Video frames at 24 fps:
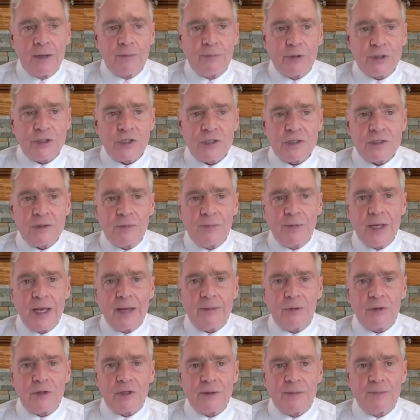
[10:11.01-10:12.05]
but just to be
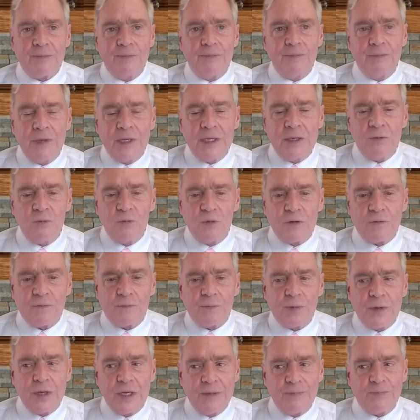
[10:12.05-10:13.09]
able to meet with
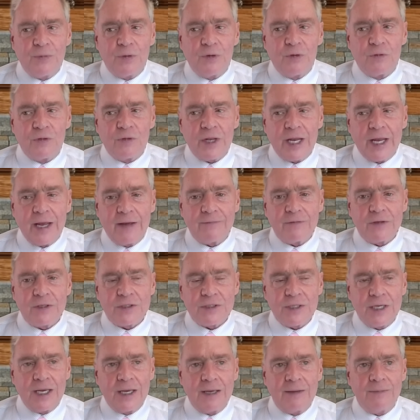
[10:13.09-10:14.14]
people that have the
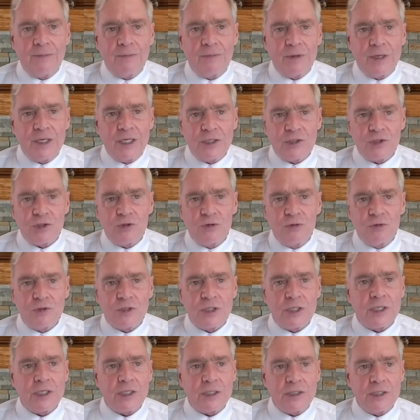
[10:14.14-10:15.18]
same issues
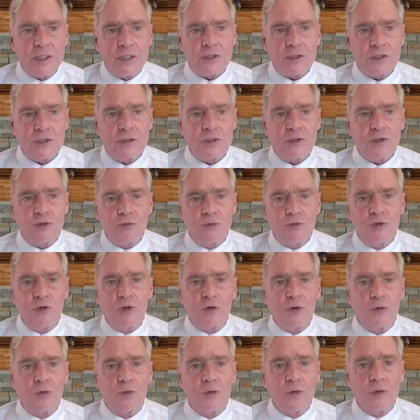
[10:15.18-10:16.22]
and conditions you
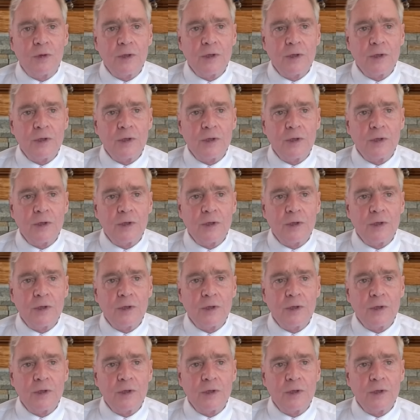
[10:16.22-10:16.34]
do